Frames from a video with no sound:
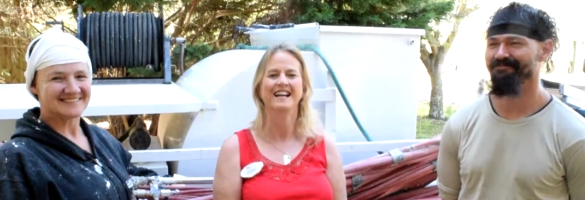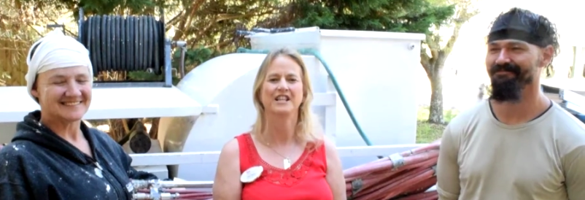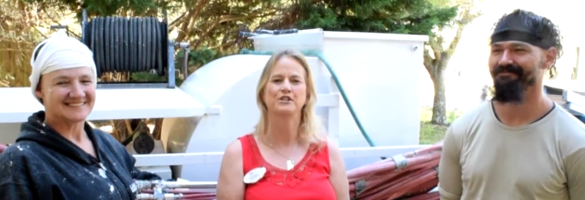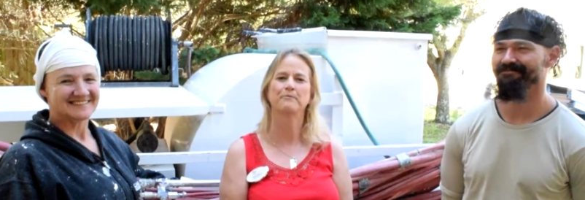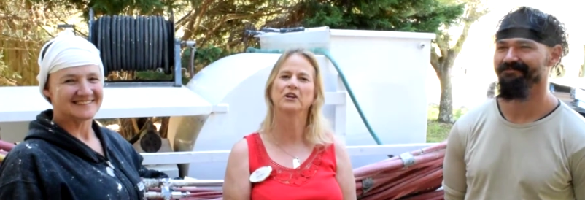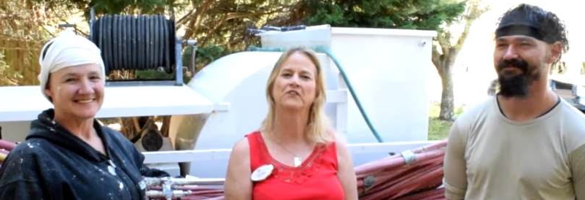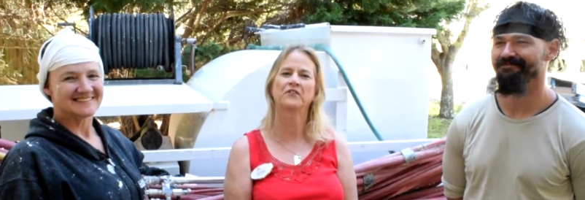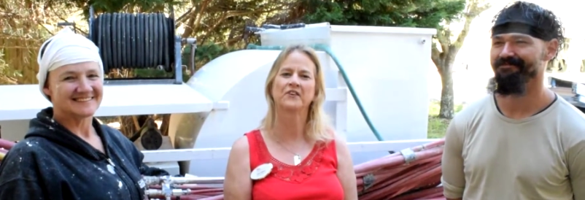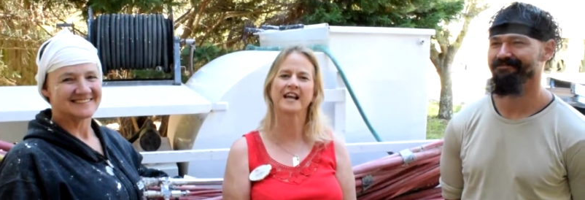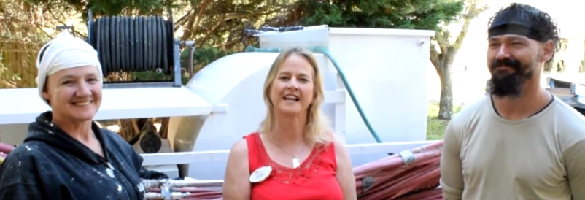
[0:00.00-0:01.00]
Speaker 1: It's a
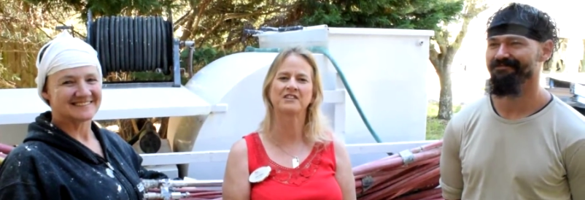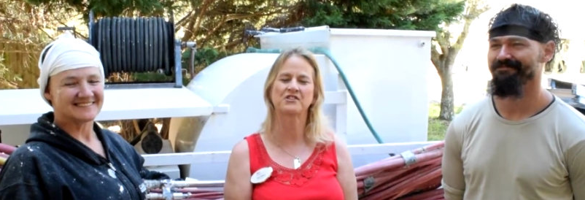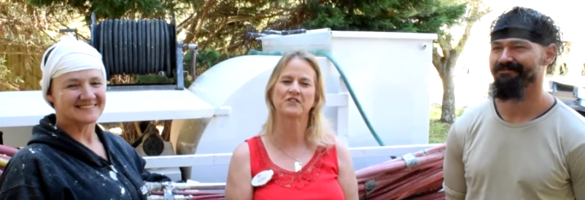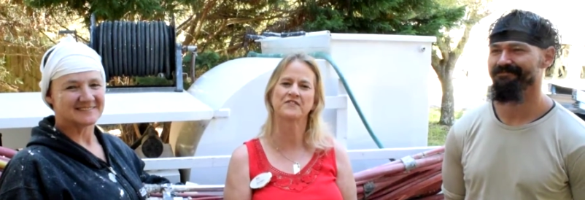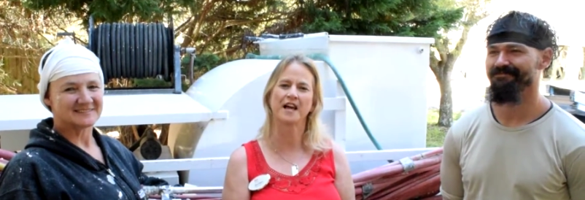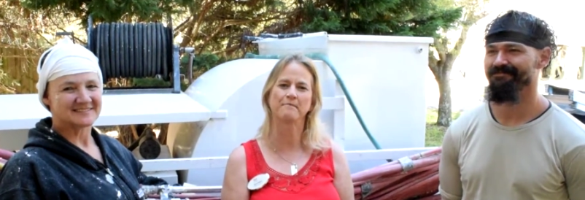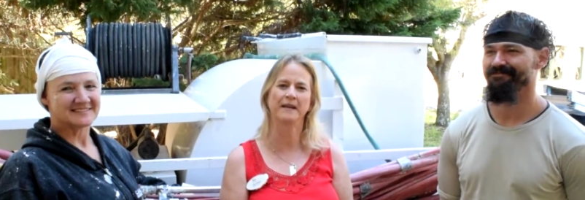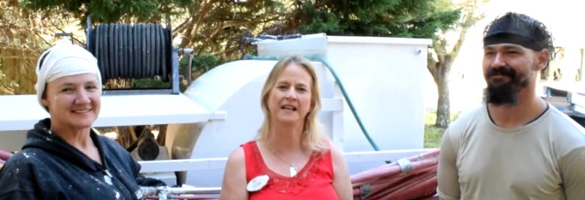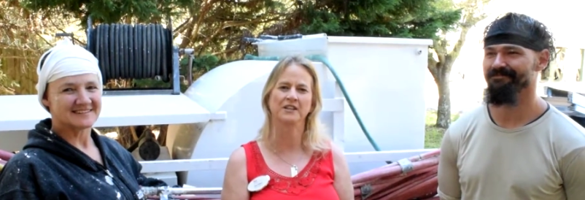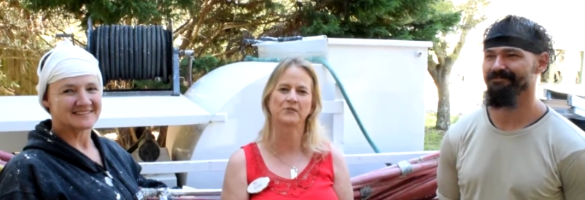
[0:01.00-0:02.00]
beautiful day at Surfside
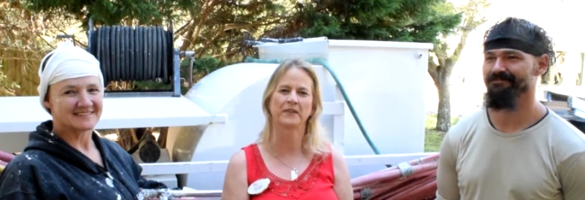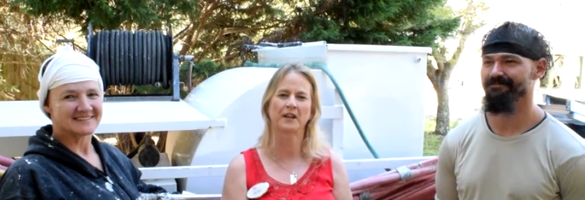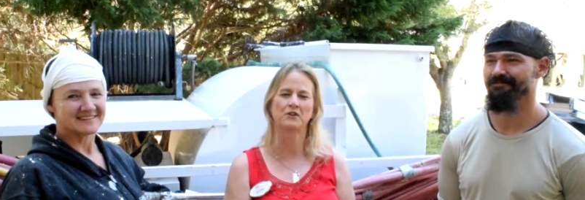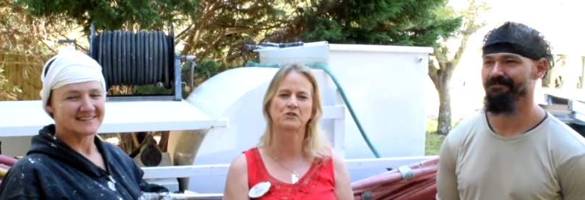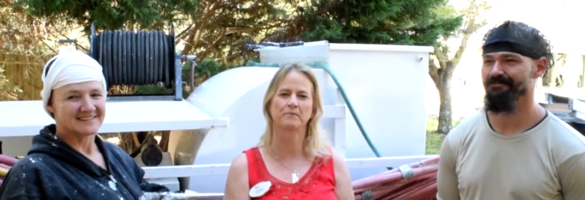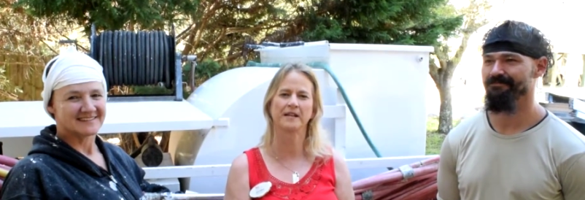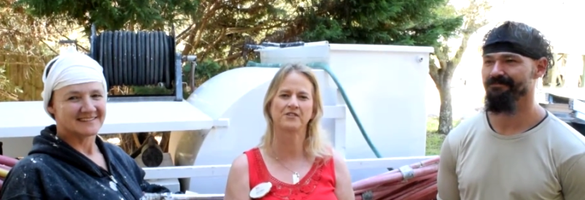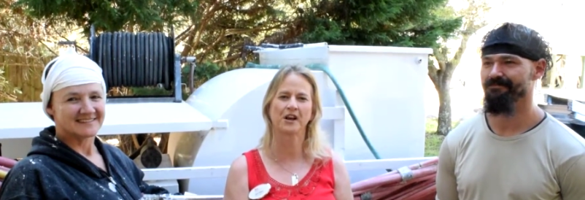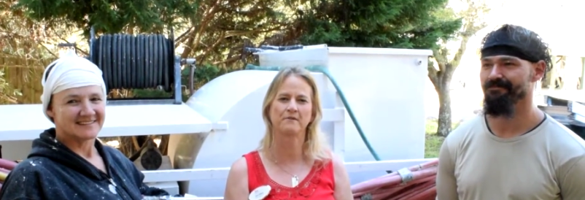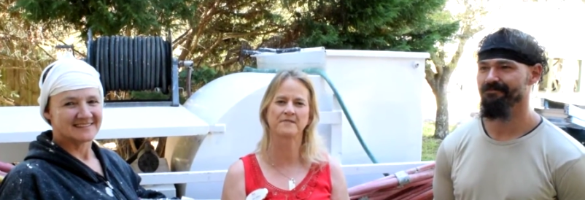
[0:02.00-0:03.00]
Beach with Coastal Beach
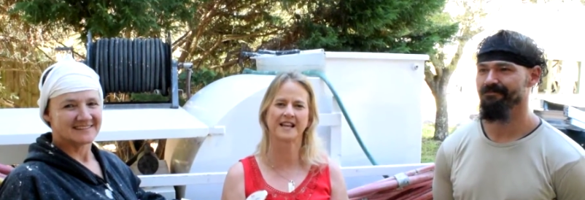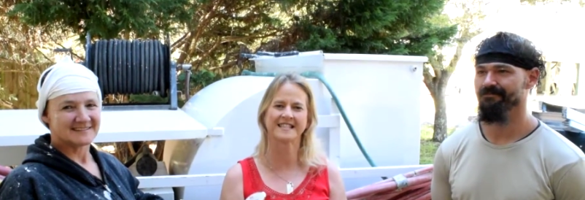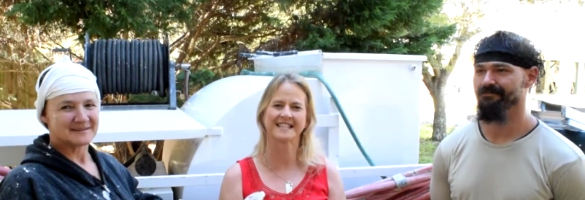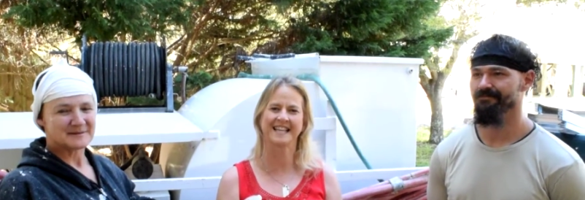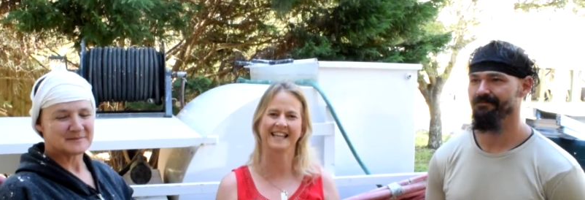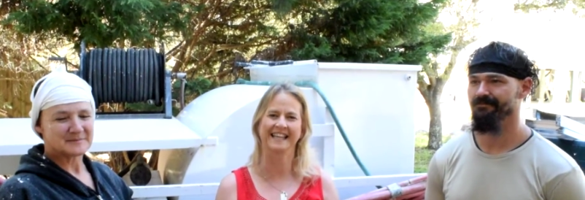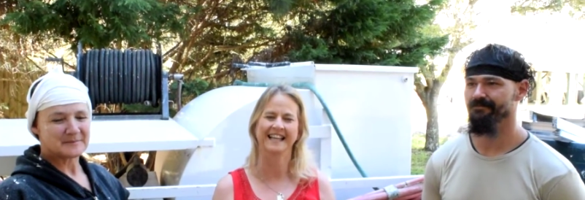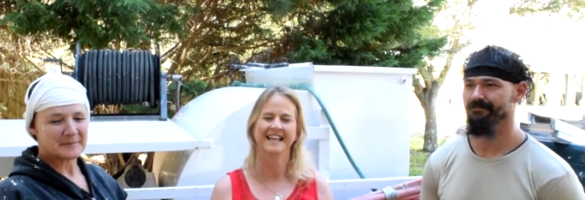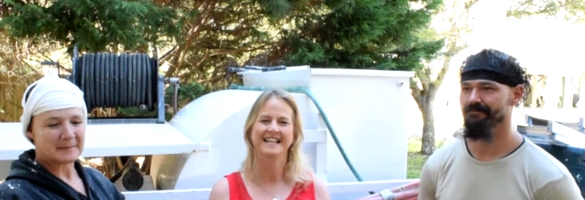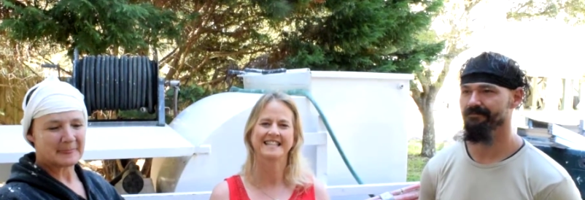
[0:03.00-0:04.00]
Homes SC.
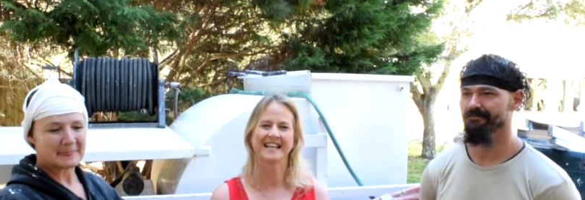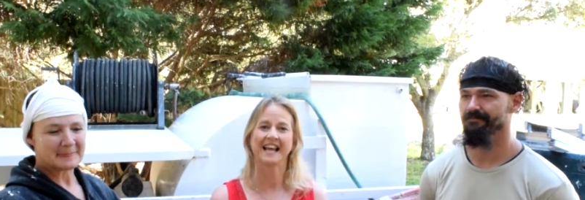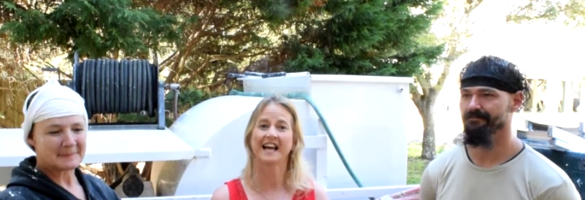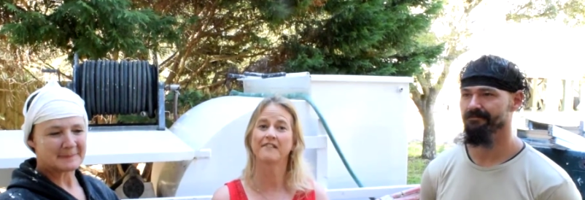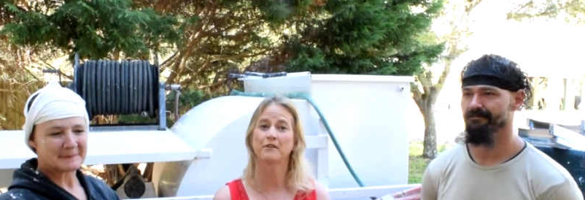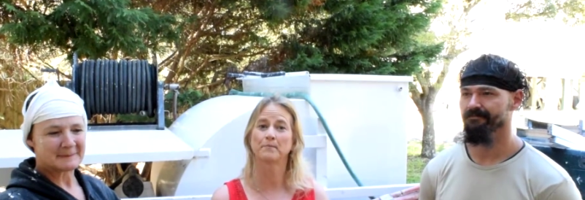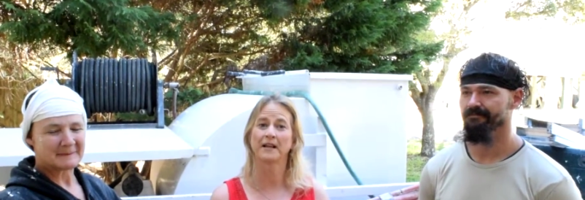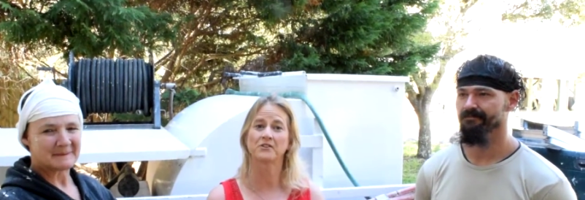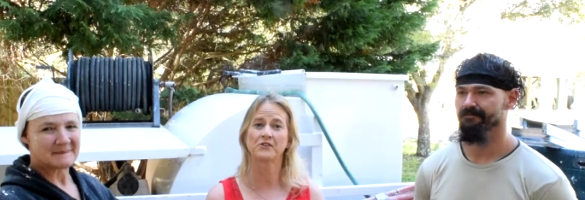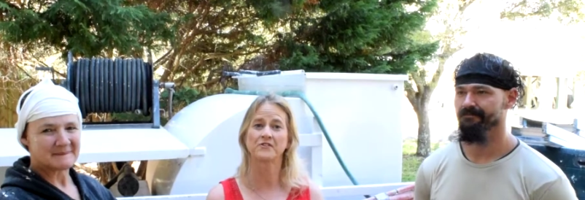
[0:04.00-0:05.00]
Today I have the
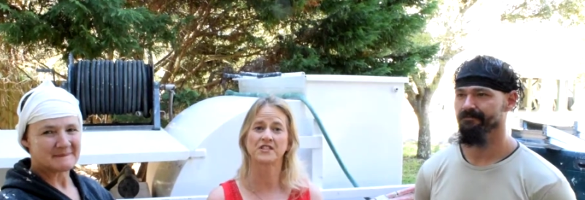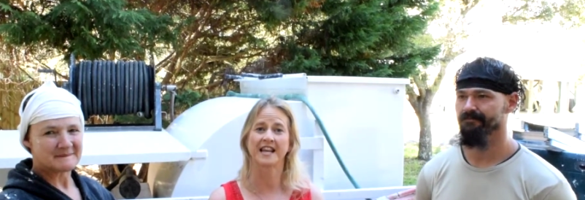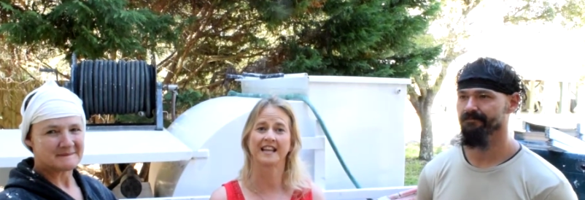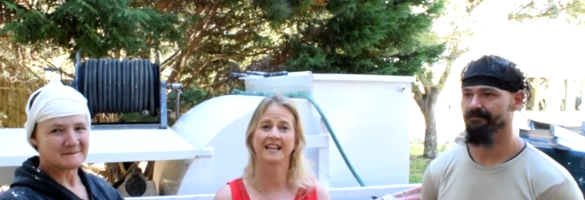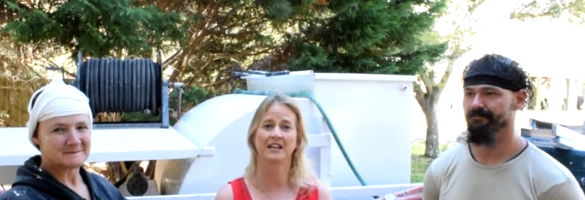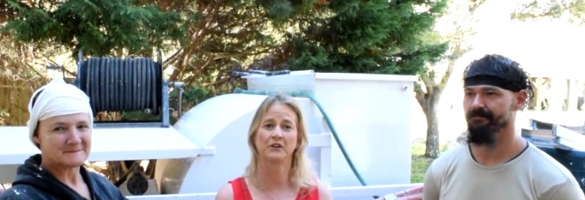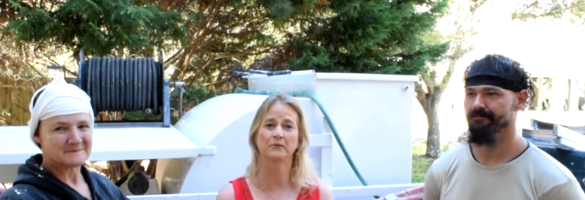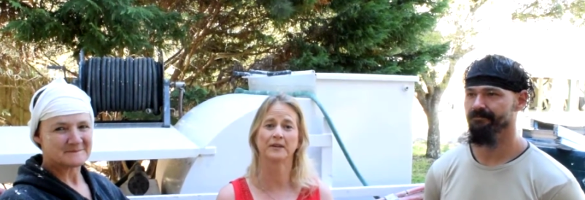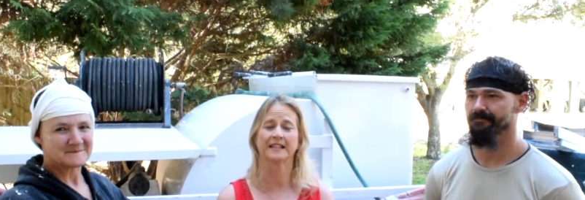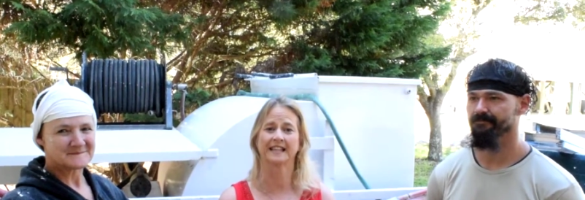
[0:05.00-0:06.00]
pleasure of standing here
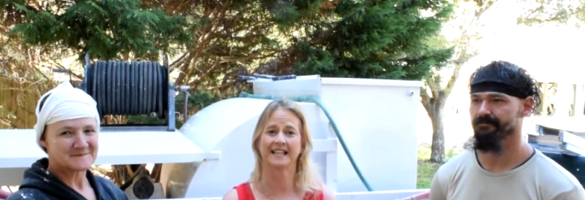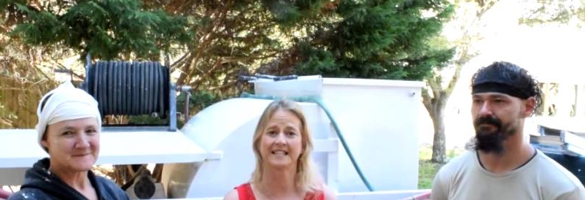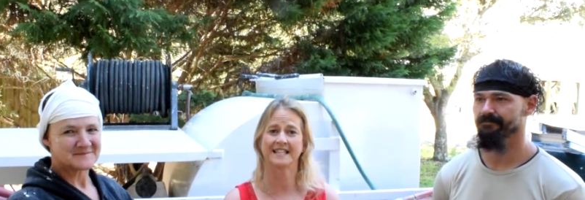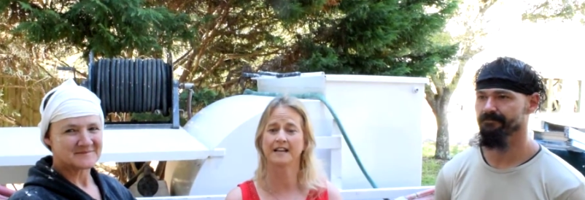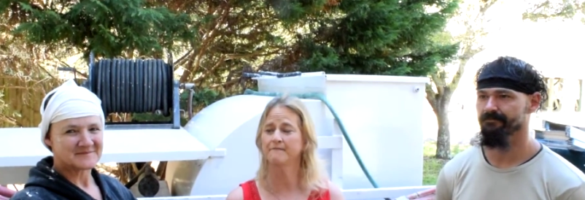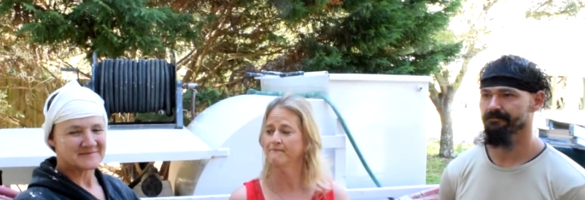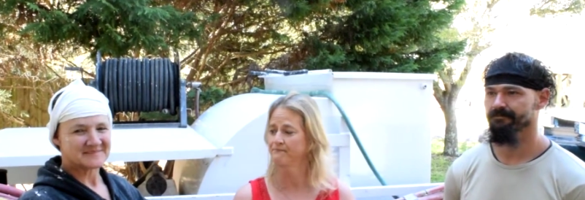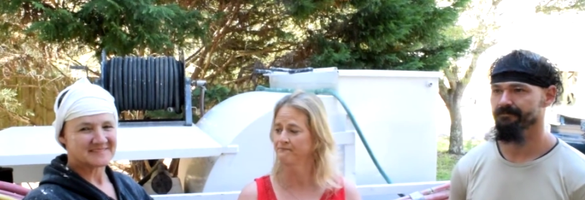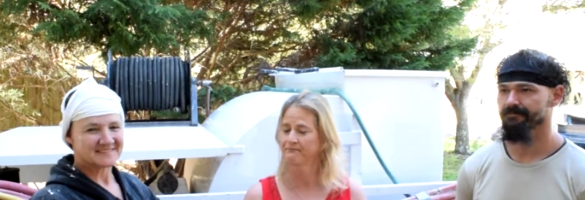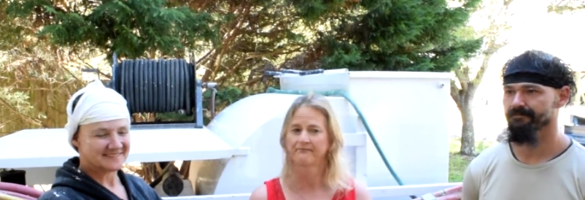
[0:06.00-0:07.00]
with Lisa
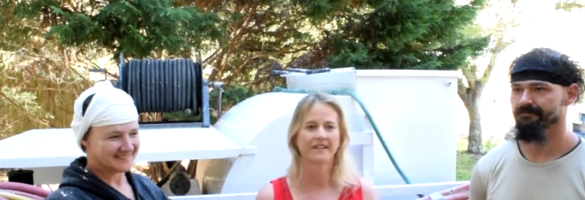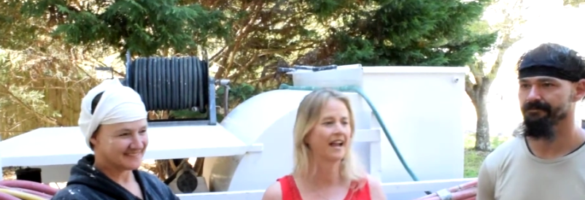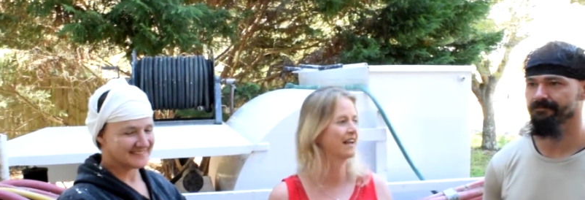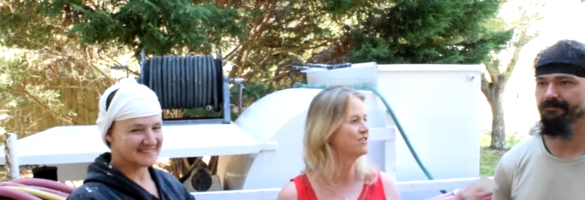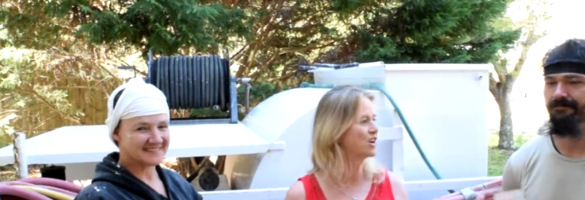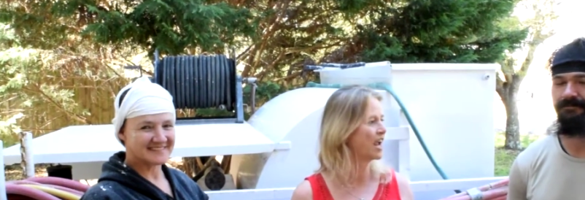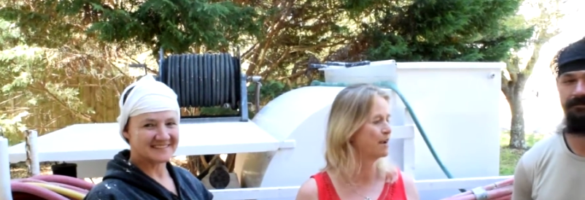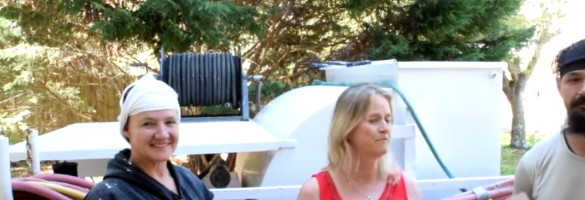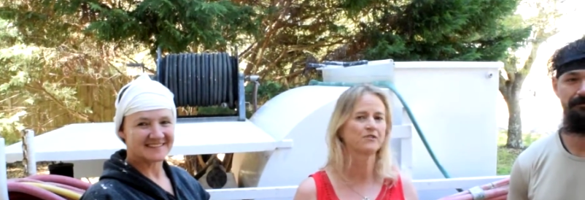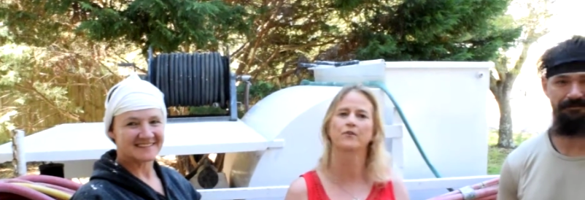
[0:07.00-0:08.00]
and
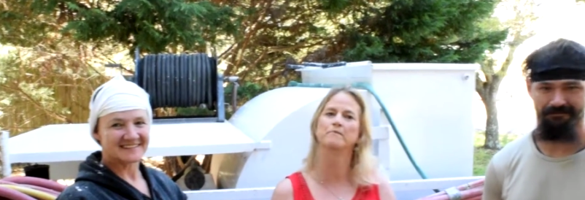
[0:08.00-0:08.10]
James from